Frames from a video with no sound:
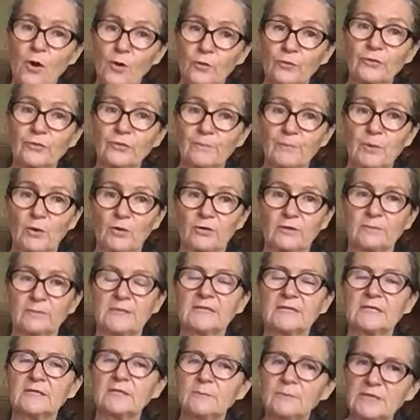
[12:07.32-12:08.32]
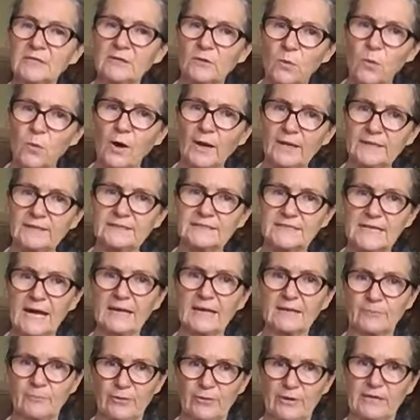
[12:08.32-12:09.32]
on the bottom, and it'll be quite a
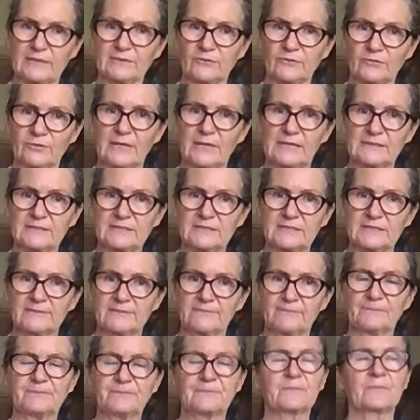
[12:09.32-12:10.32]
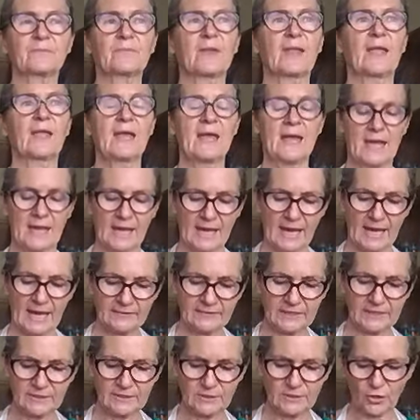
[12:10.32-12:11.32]
dark brown crust.
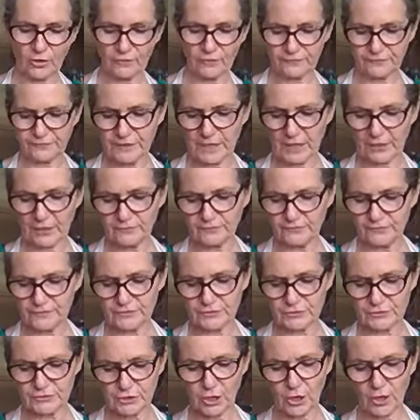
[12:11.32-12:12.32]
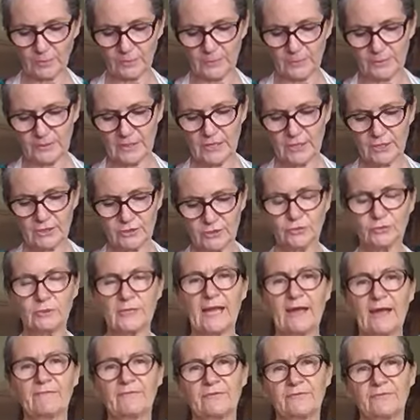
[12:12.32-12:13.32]
And then off over the top, you'll
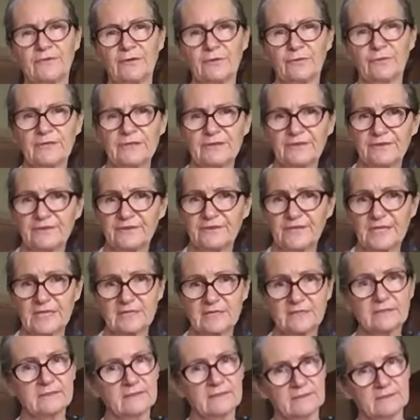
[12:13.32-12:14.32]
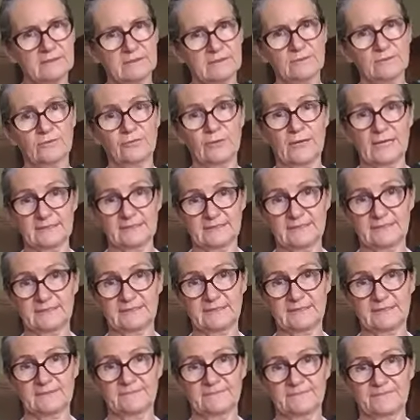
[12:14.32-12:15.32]
have a very thin
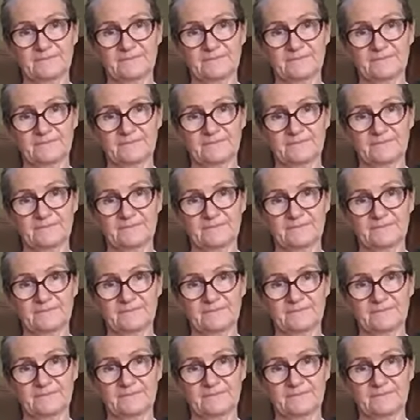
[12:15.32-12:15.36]
crust.